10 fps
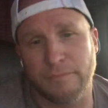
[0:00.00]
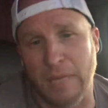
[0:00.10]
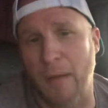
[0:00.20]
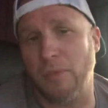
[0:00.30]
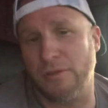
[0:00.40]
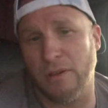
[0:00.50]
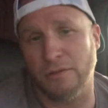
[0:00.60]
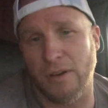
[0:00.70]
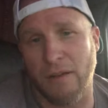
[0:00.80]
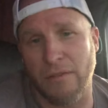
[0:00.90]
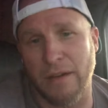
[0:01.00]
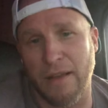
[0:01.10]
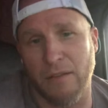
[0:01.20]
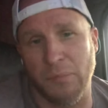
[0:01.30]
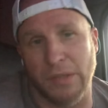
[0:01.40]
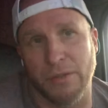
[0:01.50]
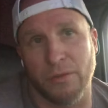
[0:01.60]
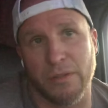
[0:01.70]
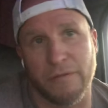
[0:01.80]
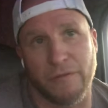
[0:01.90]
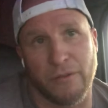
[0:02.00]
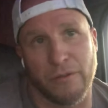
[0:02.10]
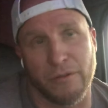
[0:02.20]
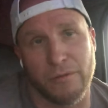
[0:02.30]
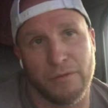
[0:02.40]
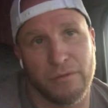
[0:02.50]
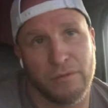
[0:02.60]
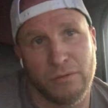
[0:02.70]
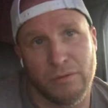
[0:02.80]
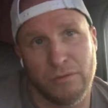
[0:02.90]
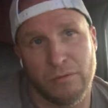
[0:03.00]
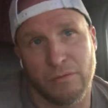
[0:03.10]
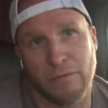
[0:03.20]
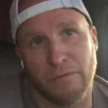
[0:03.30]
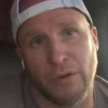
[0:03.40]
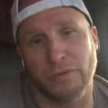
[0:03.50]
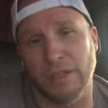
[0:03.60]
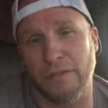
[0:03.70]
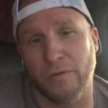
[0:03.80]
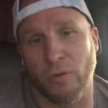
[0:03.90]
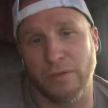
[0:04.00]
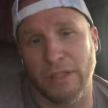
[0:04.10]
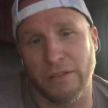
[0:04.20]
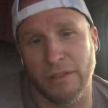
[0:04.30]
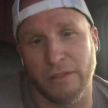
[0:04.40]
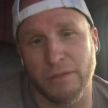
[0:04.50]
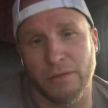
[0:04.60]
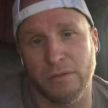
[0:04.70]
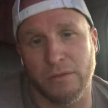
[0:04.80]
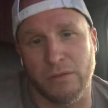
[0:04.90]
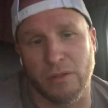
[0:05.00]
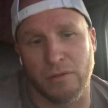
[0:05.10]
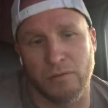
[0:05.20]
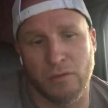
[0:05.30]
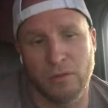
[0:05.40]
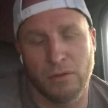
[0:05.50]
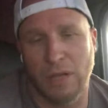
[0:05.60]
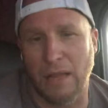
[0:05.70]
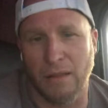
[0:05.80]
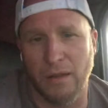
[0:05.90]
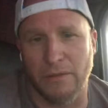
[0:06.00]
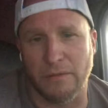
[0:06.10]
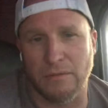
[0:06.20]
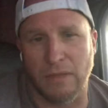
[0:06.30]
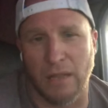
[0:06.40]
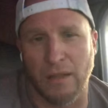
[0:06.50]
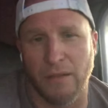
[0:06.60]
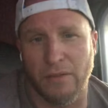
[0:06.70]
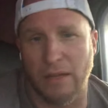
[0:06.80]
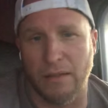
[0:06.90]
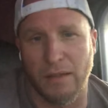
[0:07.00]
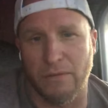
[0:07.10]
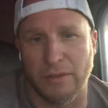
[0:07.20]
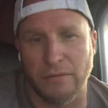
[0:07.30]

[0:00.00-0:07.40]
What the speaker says: I'm a truck driver now. I've been doing it for 13, 14 years. So I love it. I love it. I love